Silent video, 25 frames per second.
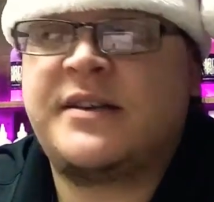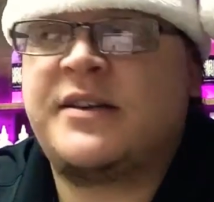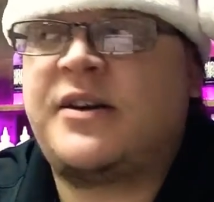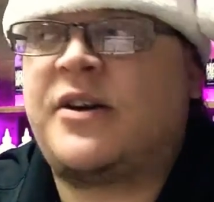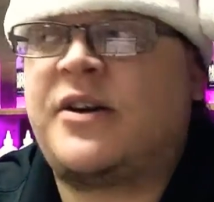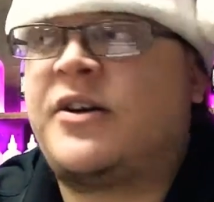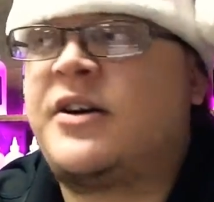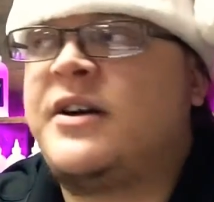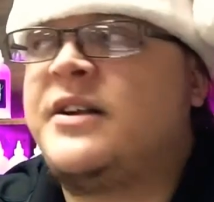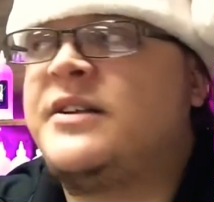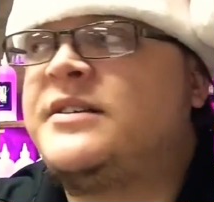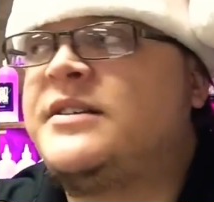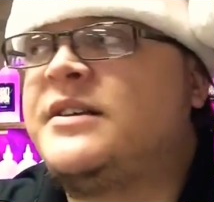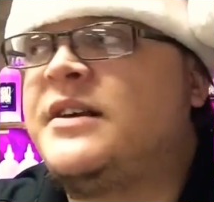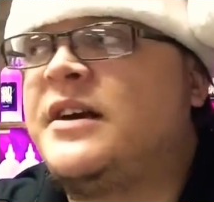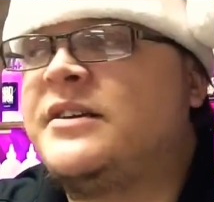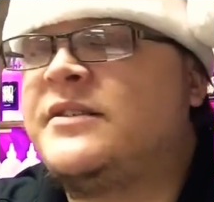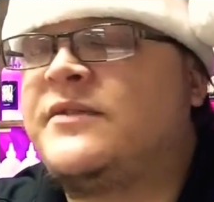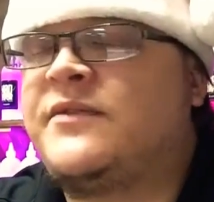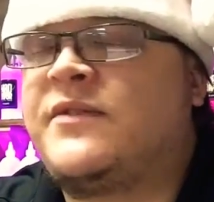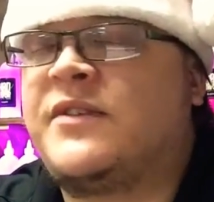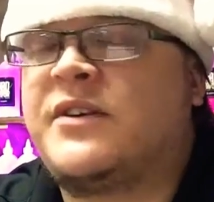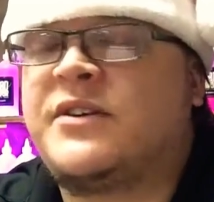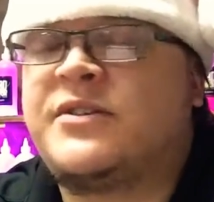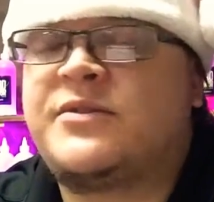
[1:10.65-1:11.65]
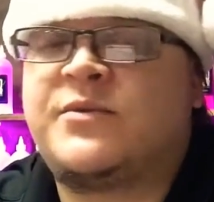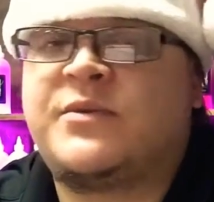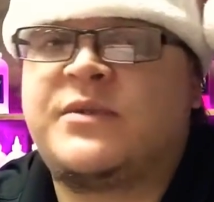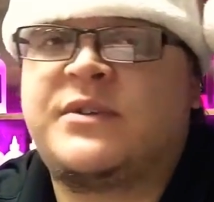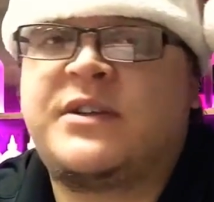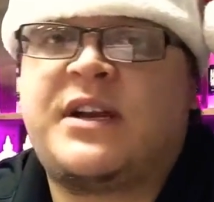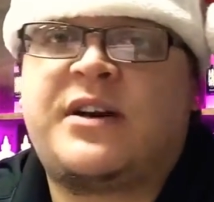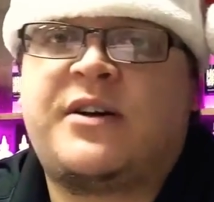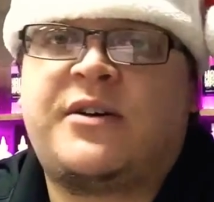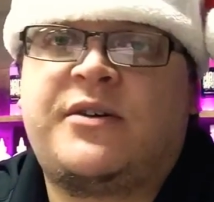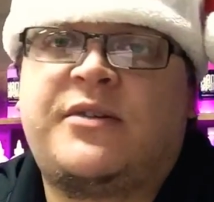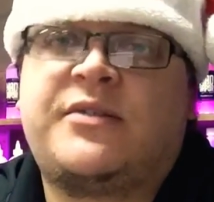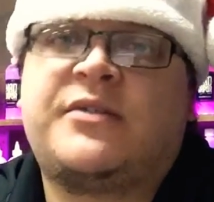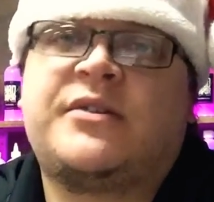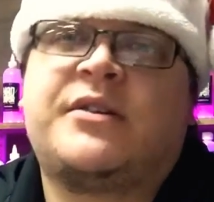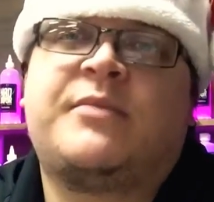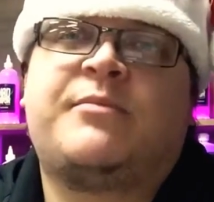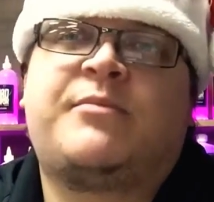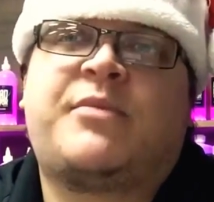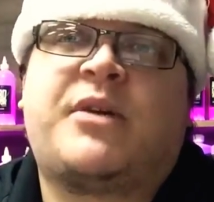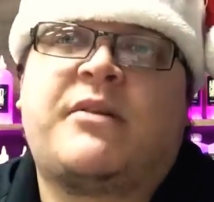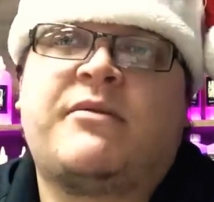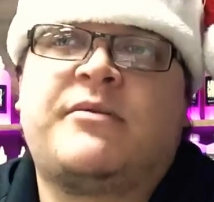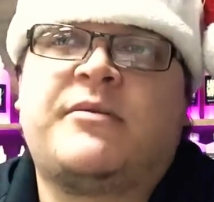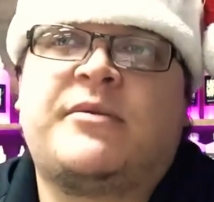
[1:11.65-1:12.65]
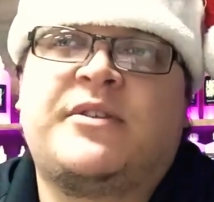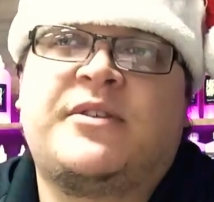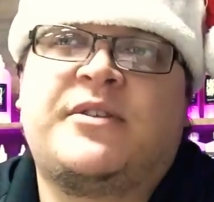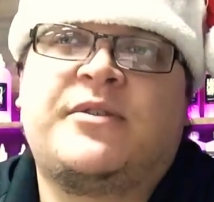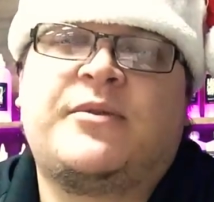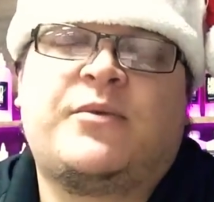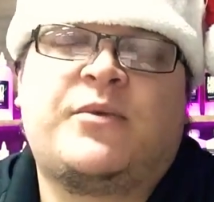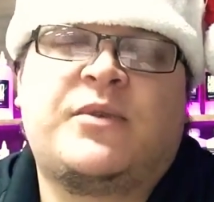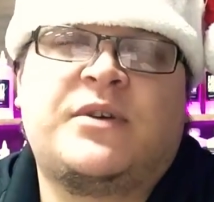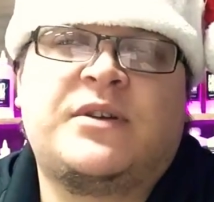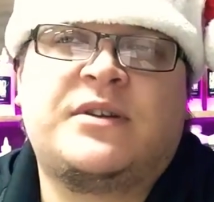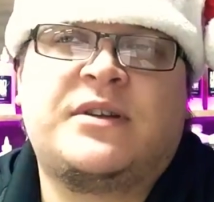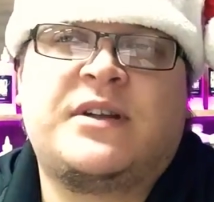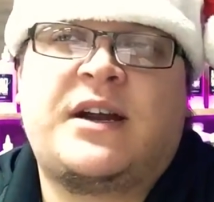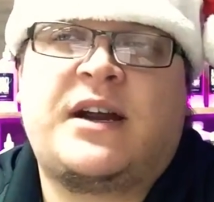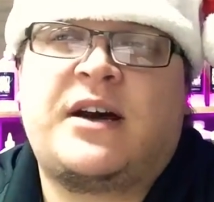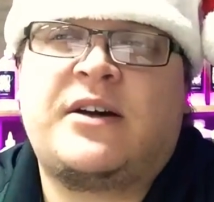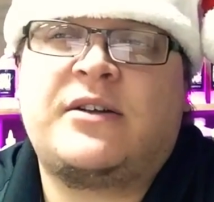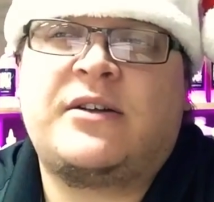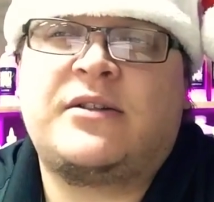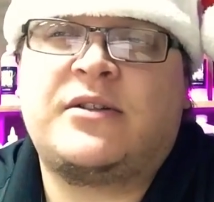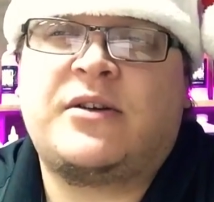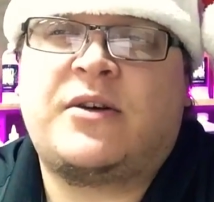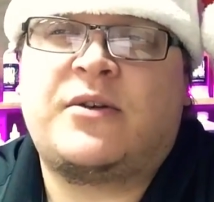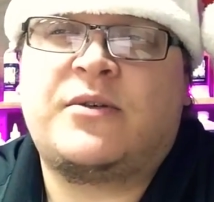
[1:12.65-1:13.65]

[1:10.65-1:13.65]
and RDTA, the first one that I owned and probably the one that I